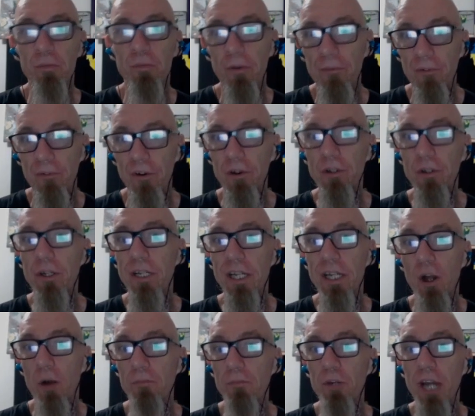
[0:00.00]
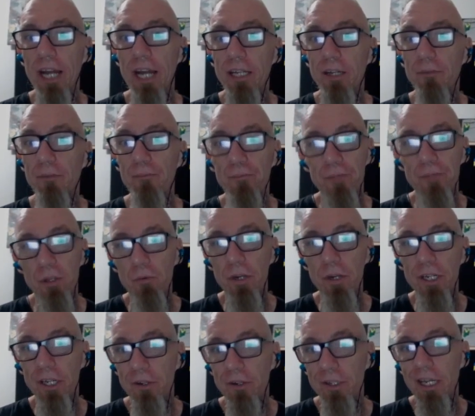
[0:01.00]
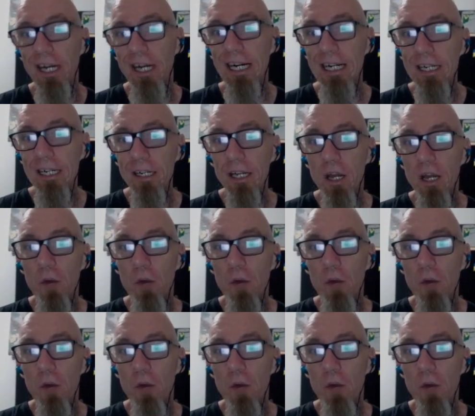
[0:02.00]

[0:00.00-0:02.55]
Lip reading: refer to the object, we'll use a.